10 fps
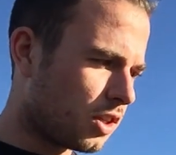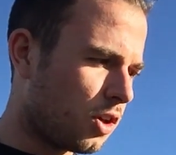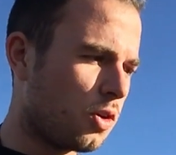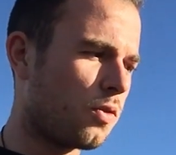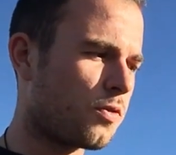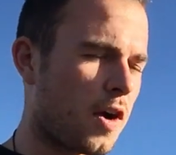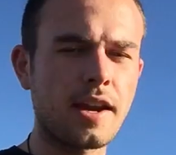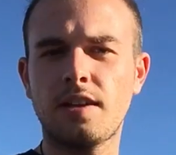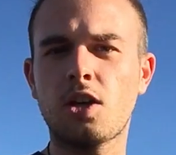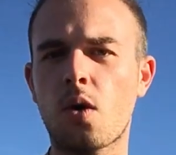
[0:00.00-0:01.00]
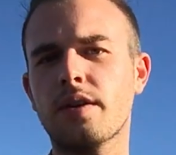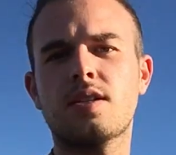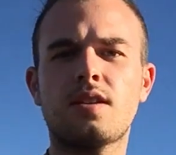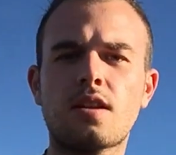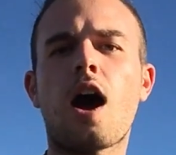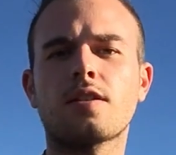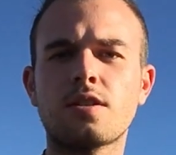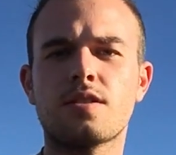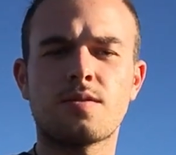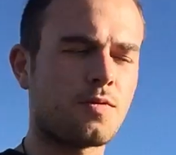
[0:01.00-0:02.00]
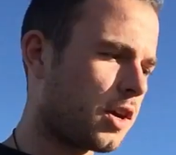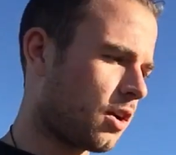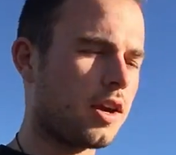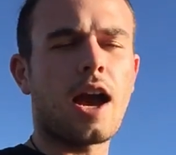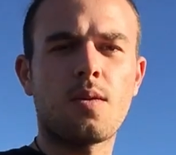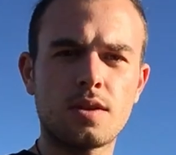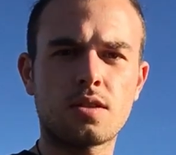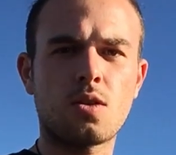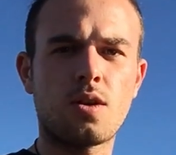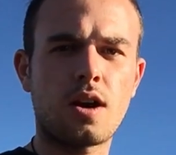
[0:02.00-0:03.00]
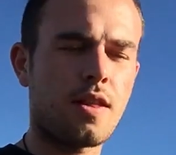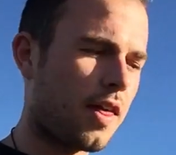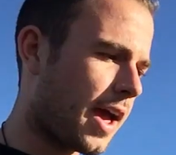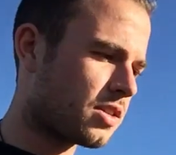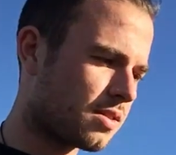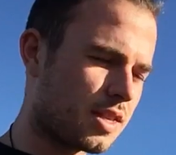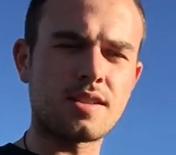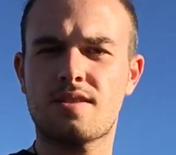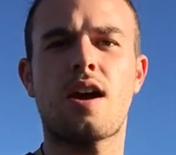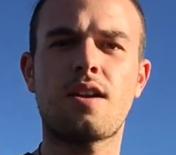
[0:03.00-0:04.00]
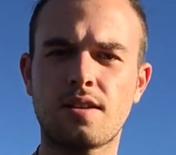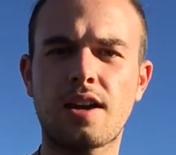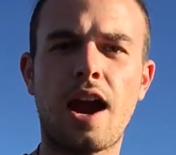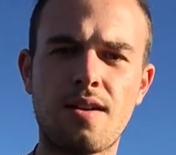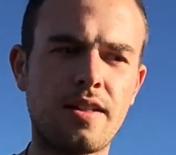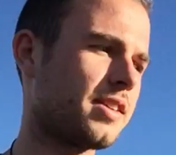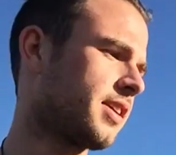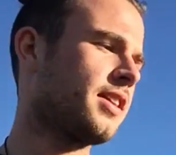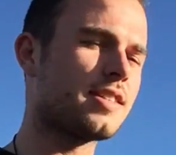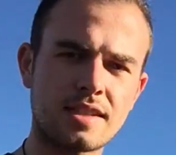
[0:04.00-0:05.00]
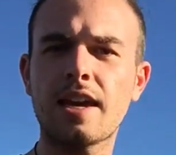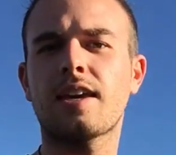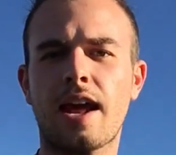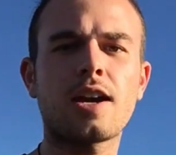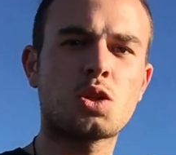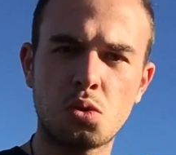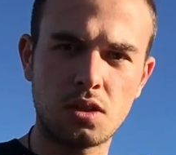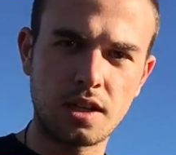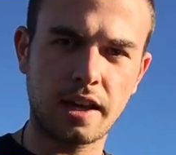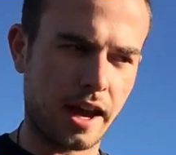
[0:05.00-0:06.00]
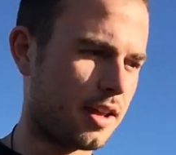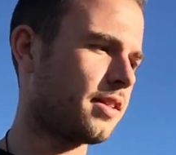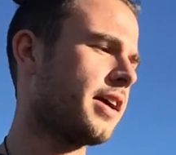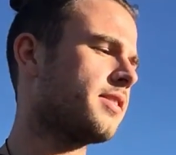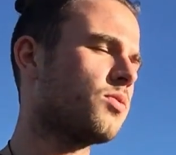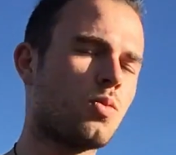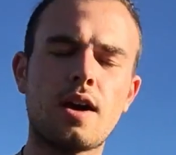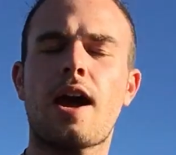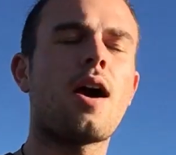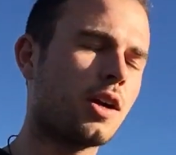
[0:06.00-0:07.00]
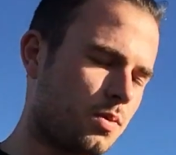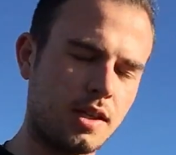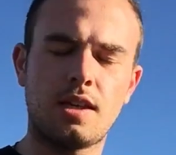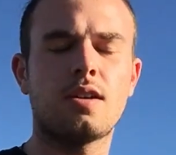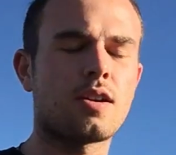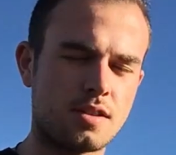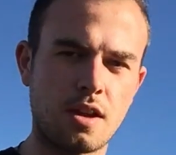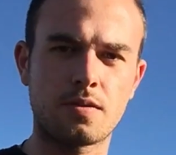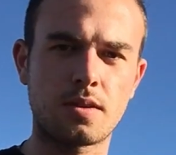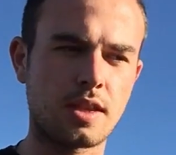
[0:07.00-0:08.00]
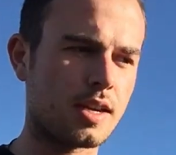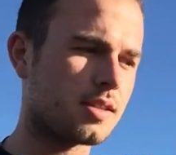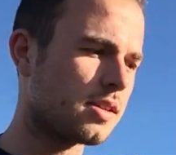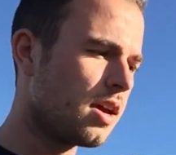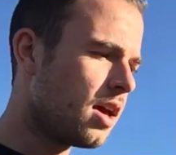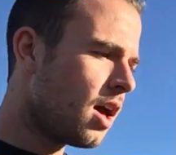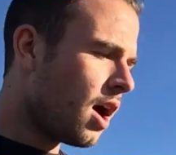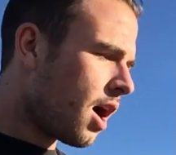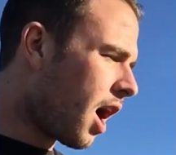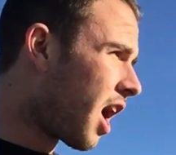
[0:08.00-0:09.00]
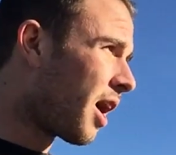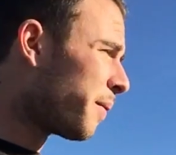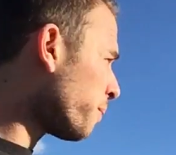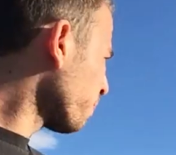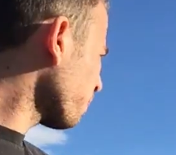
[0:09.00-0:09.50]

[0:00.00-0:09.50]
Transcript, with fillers: you finally going to the doctors and figuring out what's going on. That's the sun on Chiron. That's like, let's take an actual look at it. How can we heal ourselves with this? God,